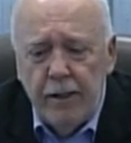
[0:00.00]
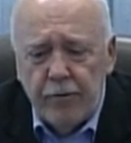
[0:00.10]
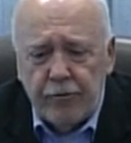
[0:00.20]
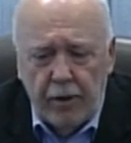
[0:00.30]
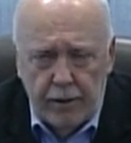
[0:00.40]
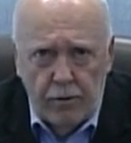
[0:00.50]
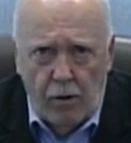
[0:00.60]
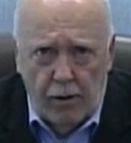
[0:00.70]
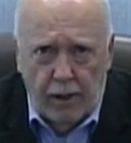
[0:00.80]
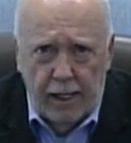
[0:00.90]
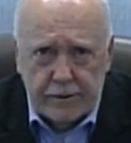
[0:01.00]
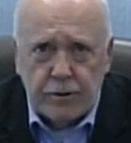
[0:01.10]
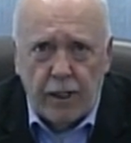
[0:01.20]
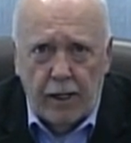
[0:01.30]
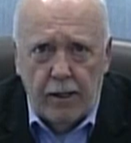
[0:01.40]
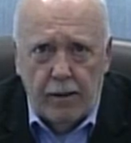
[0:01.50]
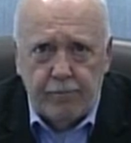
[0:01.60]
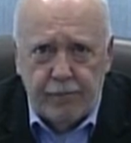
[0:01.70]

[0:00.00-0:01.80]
is getting all that set up.